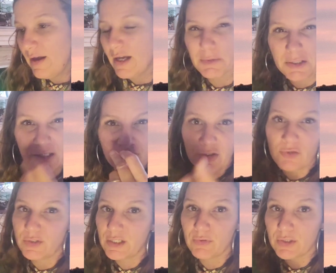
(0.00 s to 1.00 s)
especially if we don't
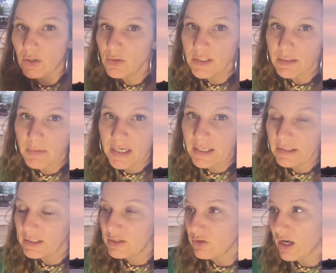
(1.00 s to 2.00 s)
see results
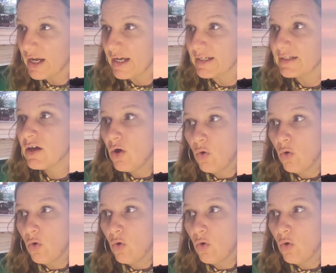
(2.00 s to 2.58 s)
immediately, you guys,